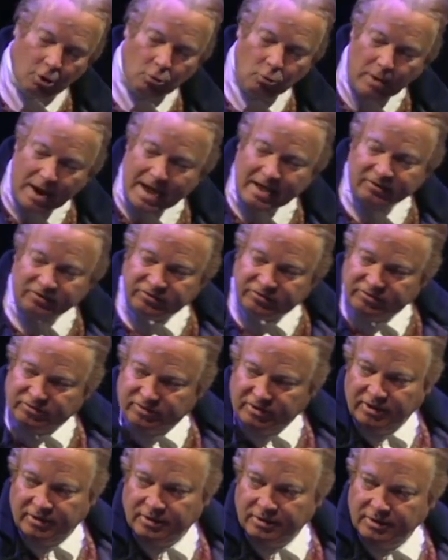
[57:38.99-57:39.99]

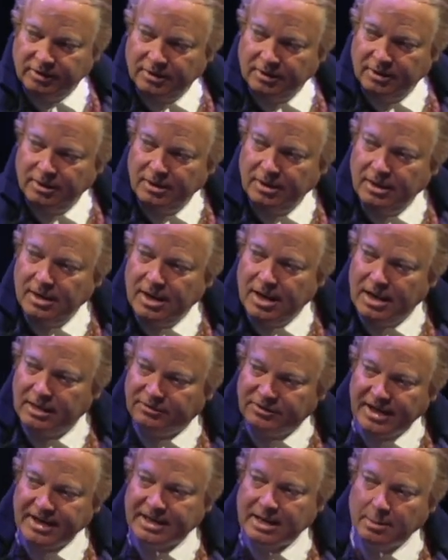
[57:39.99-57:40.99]
west and
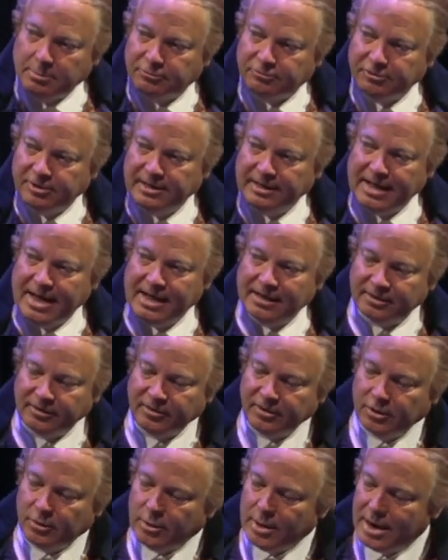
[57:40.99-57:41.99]
take up free land in
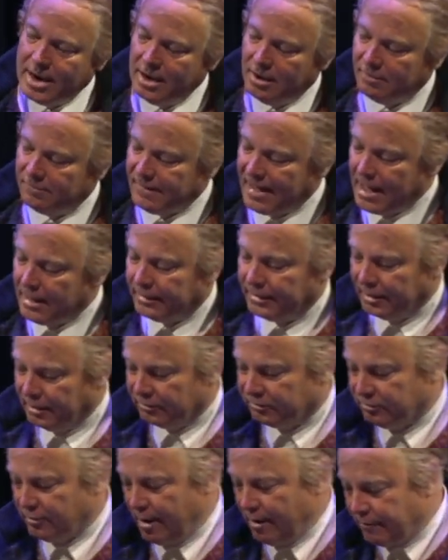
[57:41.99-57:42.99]
the Ohio Valley.
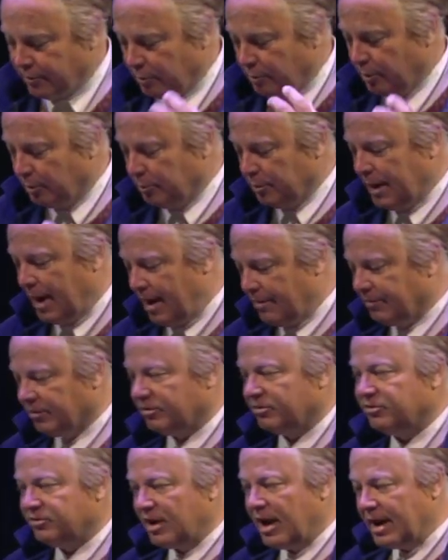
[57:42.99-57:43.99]
And so everyone would have a
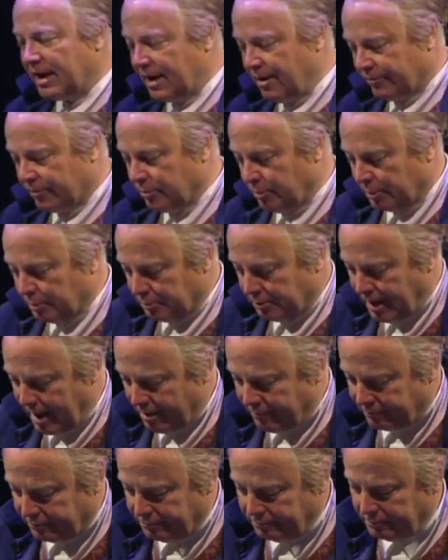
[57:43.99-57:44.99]
stake. Everyone would
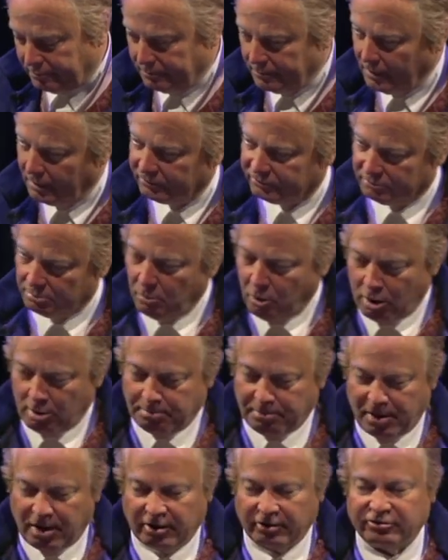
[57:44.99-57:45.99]
have a small
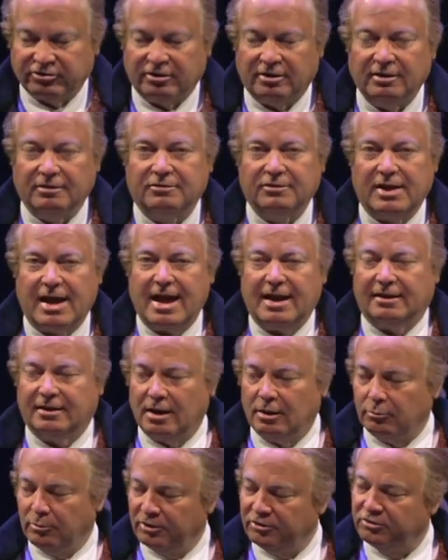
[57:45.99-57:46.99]
parcel of land
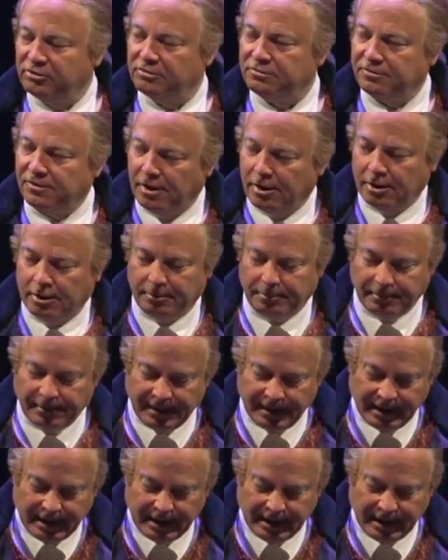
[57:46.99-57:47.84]
on which to farm.